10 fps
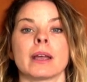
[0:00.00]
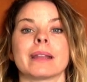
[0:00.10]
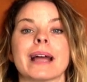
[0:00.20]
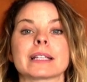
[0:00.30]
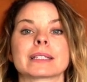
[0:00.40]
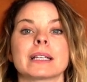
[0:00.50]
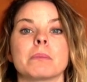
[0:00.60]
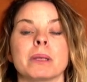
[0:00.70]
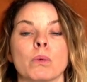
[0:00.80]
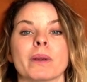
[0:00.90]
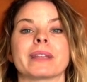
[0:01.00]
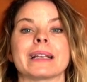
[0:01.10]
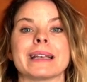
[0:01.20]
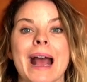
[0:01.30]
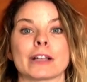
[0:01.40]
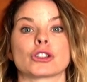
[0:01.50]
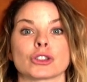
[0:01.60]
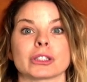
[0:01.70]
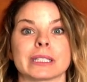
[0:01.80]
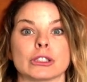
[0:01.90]
that's going to be what they
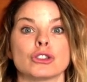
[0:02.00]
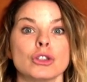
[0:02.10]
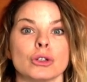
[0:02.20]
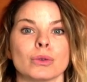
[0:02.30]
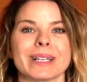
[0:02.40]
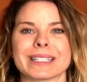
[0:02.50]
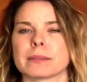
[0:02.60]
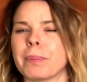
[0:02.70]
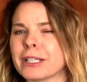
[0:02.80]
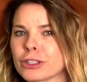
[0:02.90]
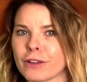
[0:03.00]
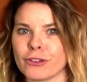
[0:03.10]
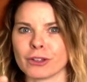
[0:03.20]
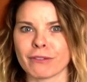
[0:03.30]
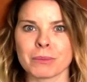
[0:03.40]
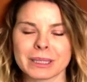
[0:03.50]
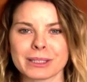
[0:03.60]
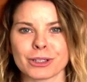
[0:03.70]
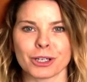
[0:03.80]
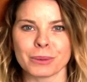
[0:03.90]
naturally do, especially if you give them a
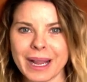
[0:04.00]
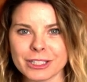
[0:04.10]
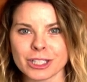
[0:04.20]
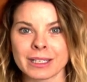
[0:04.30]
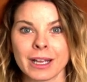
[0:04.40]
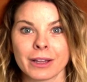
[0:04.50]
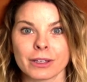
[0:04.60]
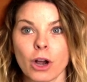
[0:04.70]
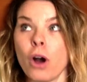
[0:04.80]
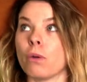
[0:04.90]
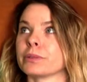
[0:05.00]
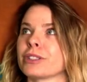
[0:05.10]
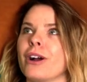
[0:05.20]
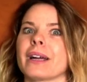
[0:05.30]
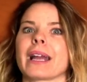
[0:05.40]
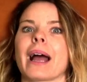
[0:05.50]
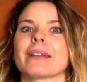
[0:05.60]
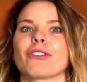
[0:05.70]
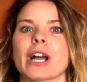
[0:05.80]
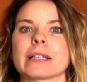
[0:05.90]
little correction that, oh, sorry,
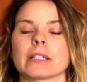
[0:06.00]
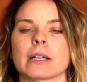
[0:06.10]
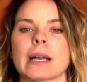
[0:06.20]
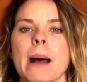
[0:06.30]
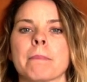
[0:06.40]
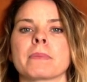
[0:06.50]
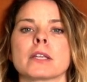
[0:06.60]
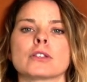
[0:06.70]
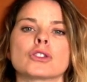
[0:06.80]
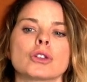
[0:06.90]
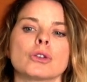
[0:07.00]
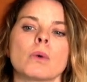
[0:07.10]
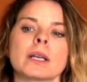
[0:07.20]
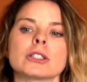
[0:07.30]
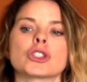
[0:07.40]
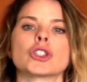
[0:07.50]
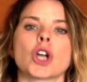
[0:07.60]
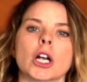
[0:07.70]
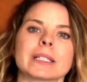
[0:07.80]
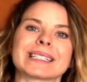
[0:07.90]
I forgot to look up. So you want to
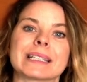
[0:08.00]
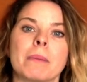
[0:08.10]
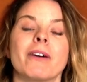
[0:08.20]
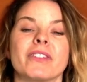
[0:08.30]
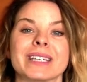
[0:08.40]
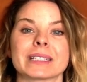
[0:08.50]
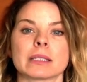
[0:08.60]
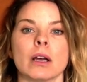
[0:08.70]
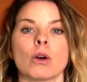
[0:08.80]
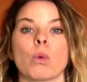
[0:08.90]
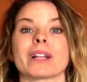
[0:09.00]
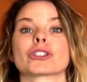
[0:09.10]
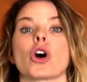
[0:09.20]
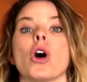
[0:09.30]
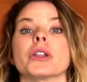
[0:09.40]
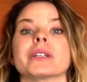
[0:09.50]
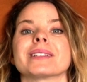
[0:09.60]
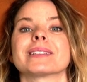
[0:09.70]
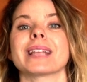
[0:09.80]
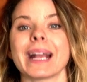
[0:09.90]
start some of this, what's called
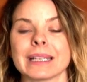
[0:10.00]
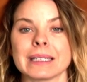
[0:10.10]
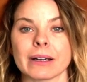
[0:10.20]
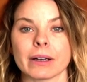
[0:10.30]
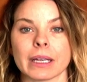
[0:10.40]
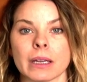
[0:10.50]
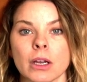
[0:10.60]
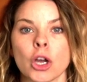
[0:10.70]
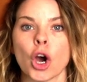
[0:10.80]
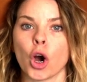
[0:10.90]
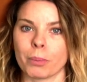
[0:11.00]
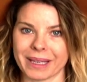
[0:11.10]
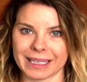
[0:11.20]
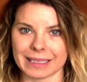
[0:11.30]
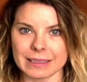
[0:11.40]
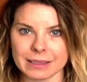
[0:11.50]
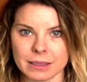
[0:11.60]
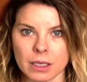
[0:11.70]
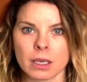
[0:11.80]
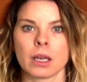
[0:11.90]
secondary
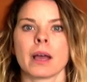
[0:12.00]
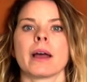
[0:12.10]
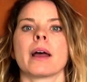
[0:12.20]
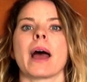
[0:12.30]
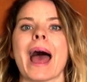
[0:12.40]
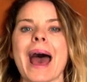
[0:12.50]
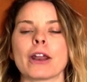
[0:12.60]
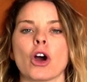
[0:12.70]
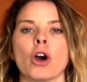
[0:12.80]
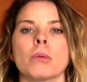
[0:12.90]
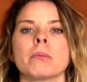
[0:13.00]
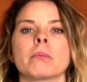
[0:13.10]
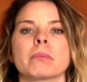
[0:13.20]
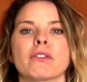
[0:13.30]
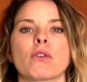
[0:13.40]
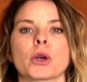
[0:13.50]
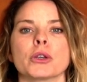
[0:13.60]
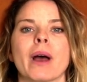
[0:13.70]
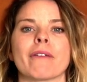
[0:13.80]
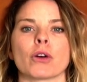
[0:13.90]
obedience, at home before
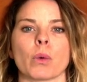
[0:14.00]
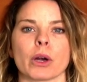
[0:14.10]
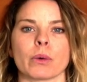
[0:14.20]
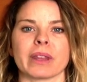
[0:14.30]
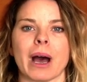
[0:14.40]
you ever work with a